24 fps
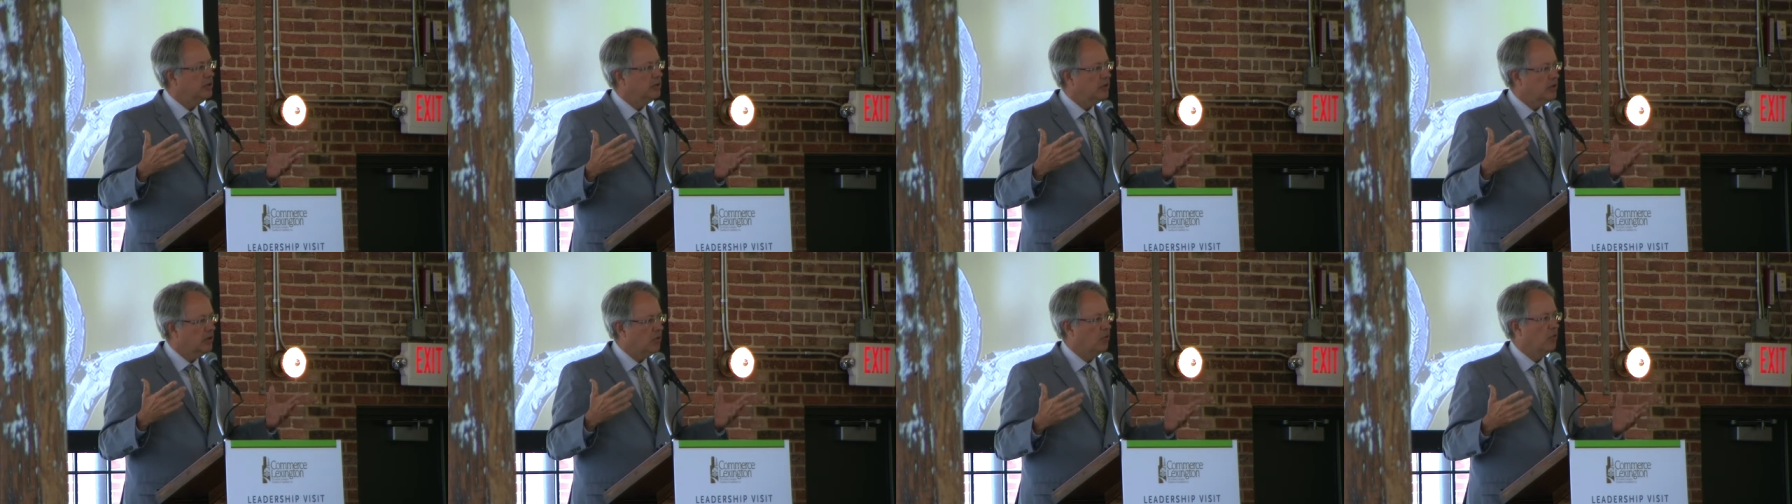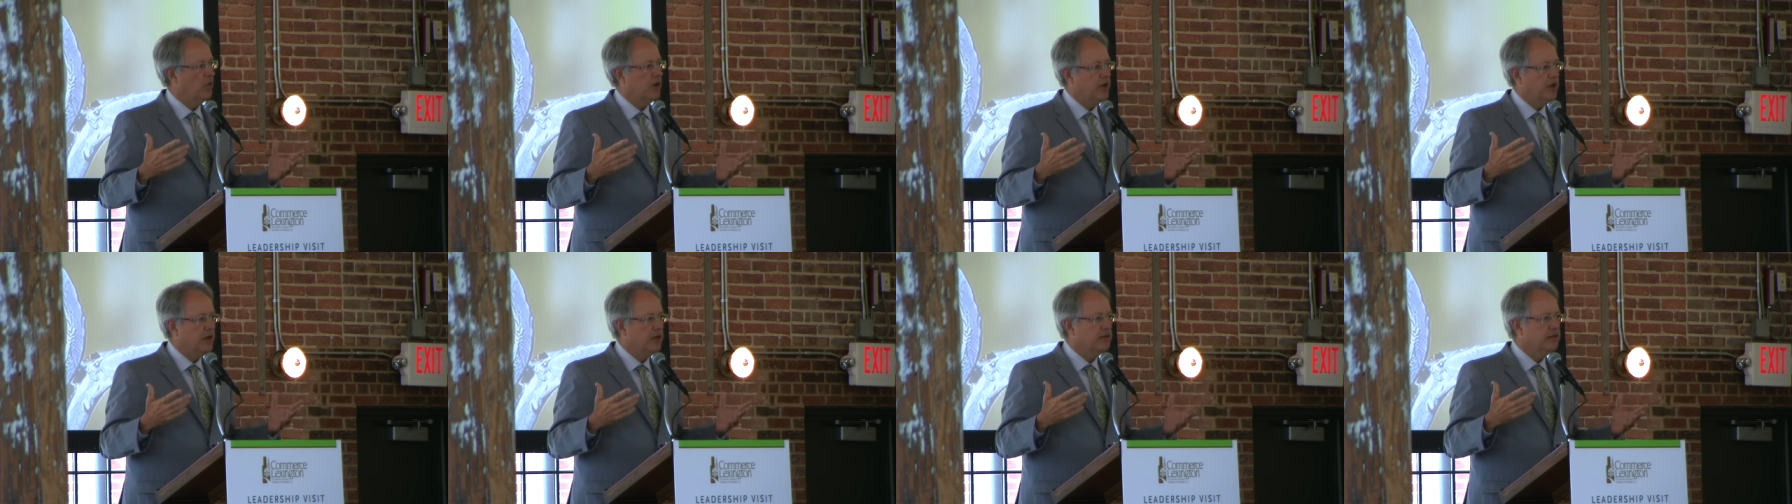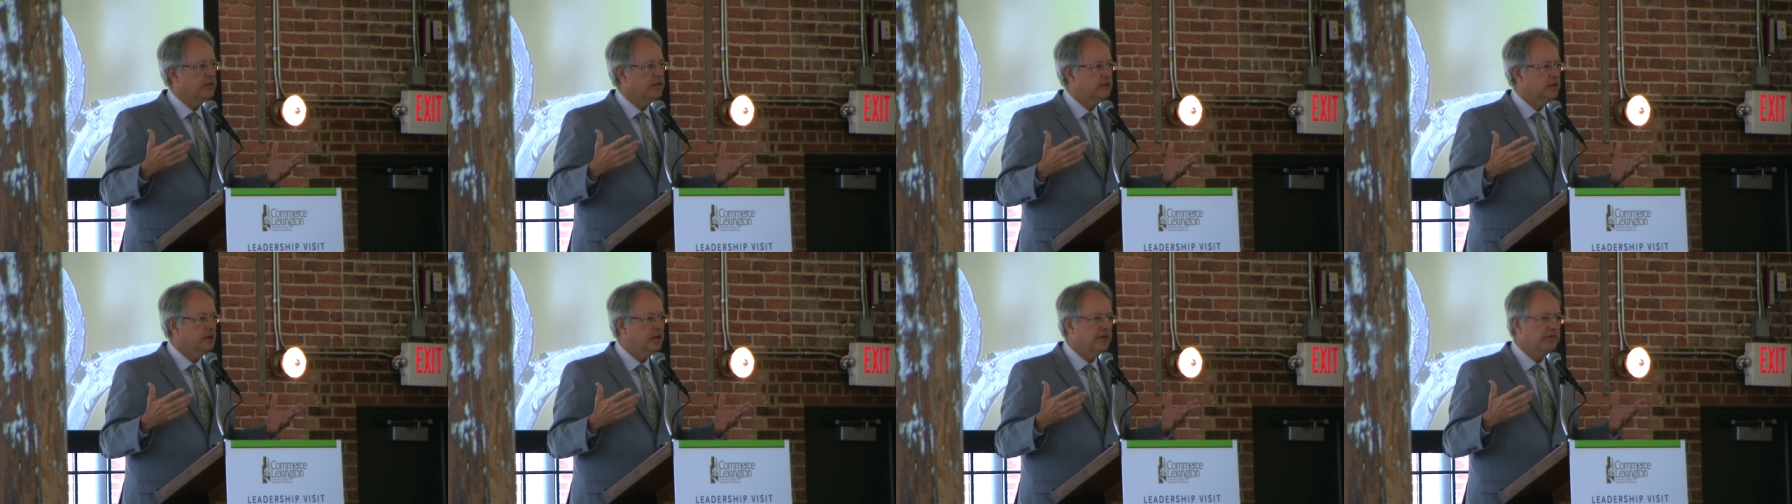the
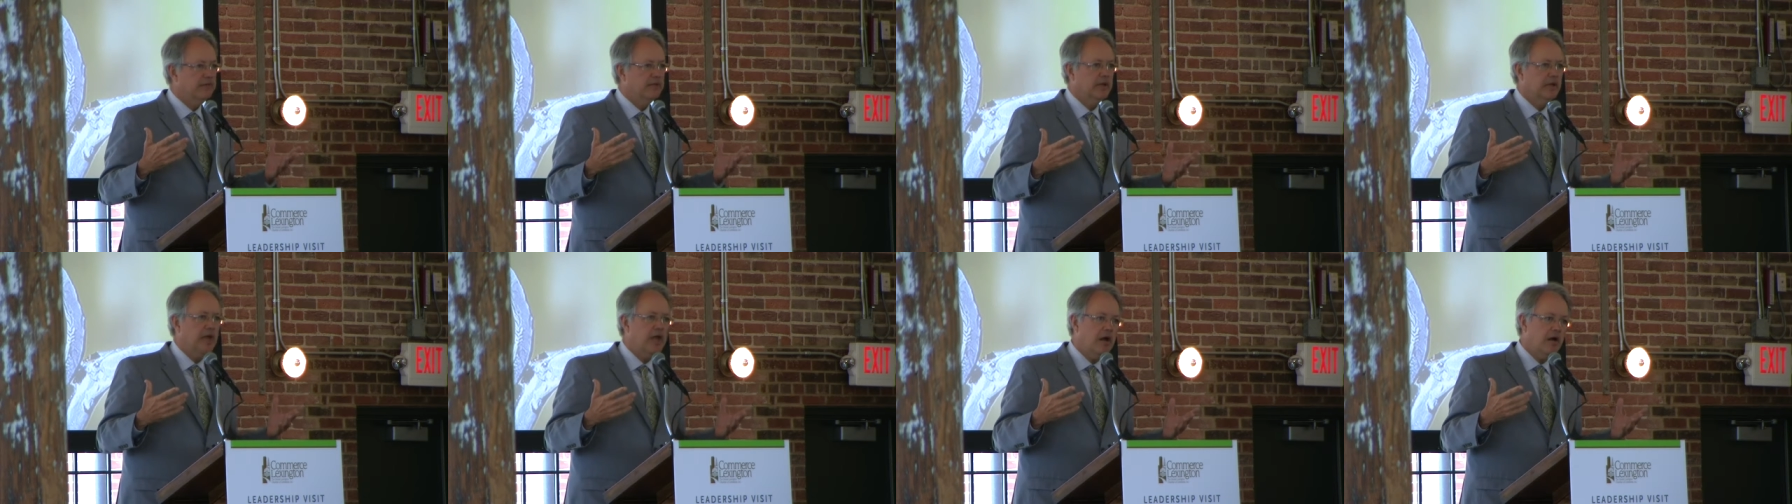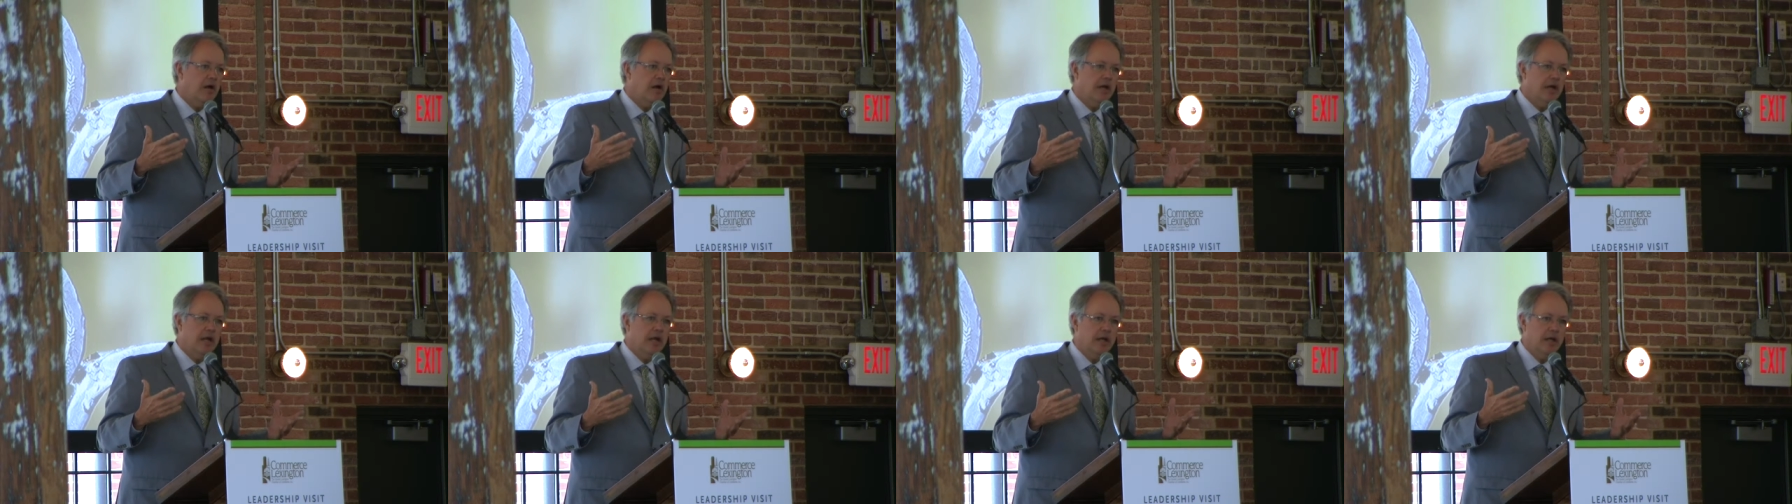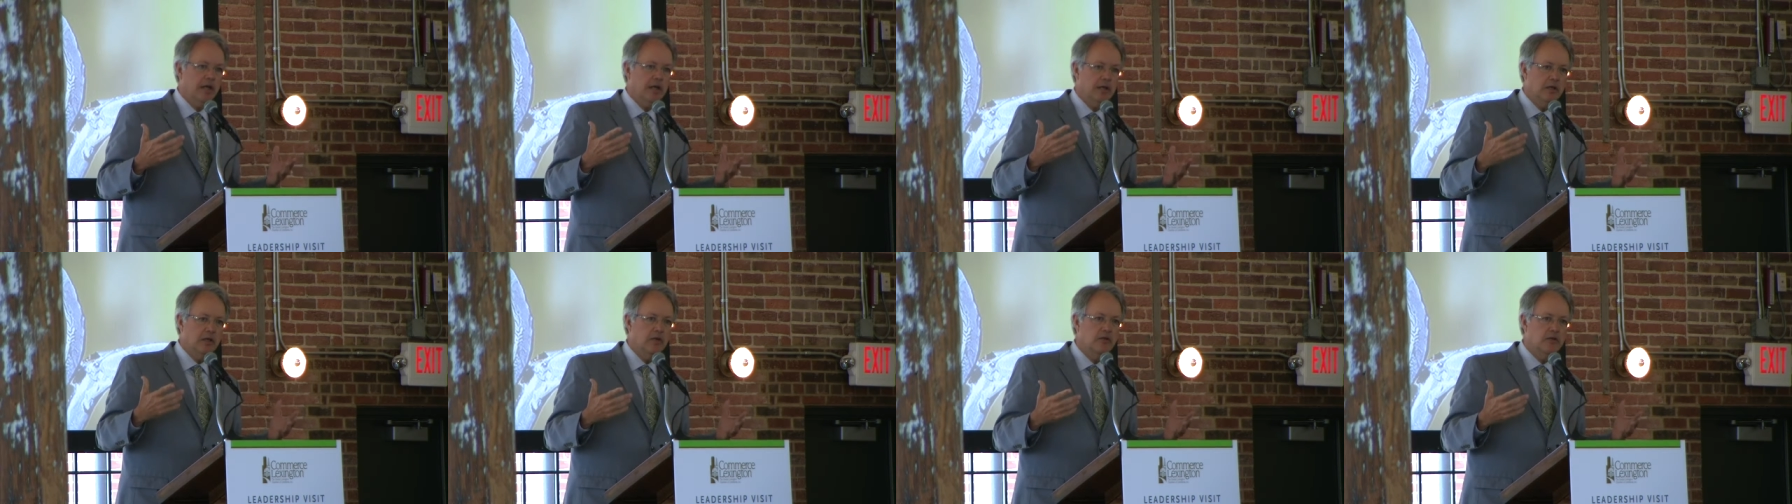wealth of the Carolina
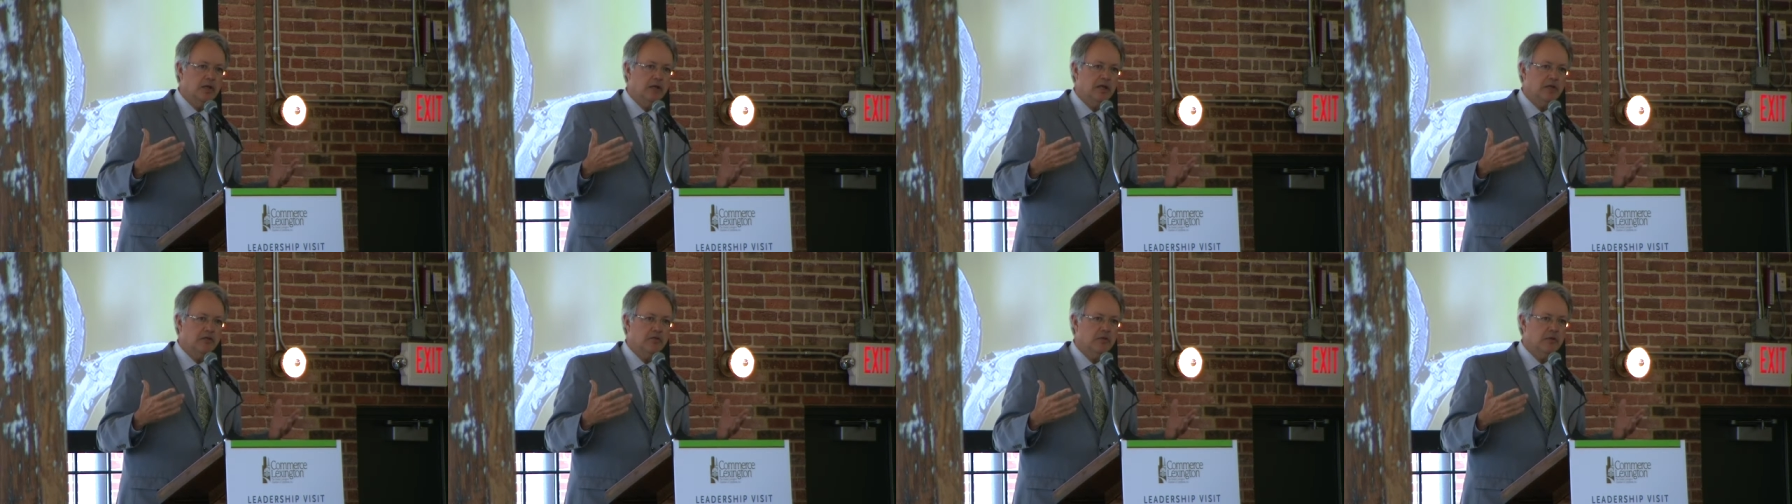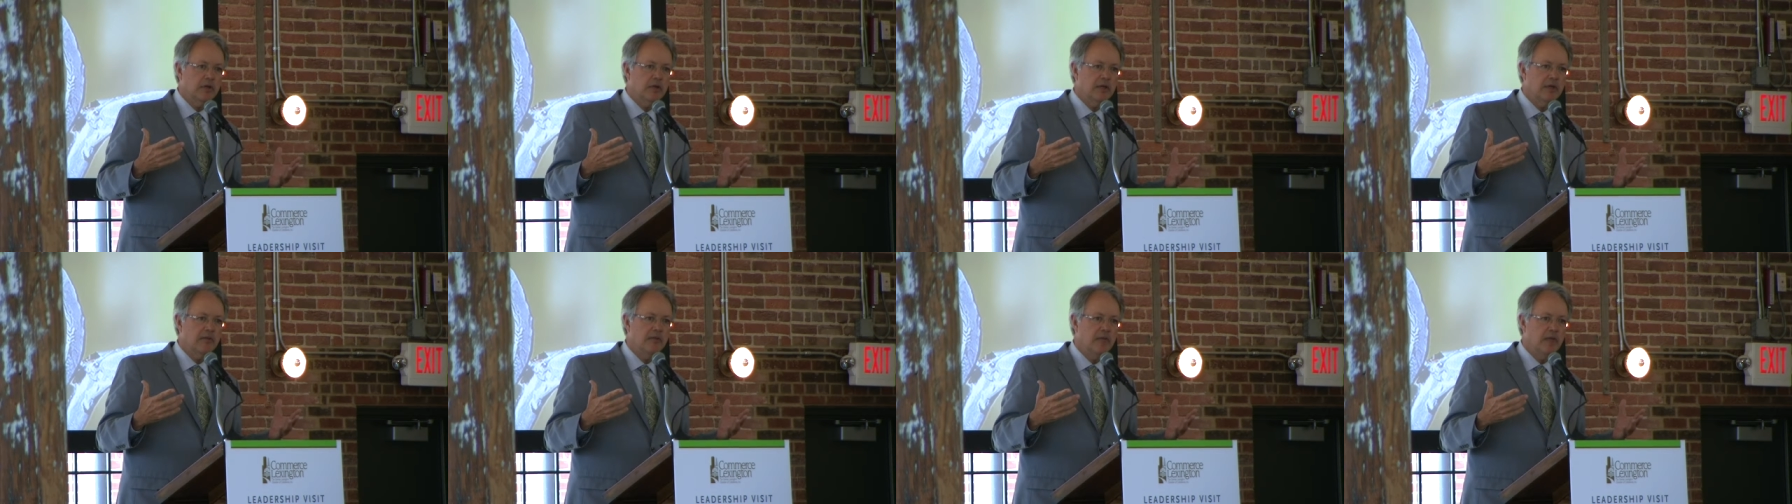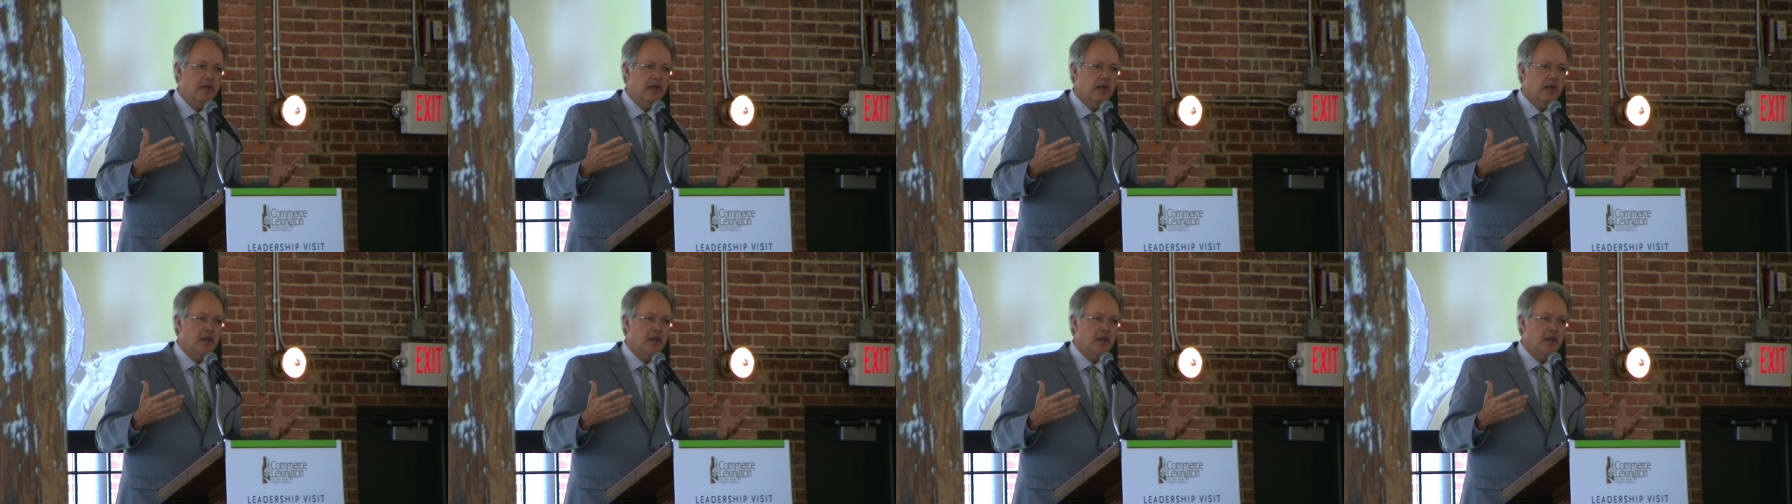Lowcountry,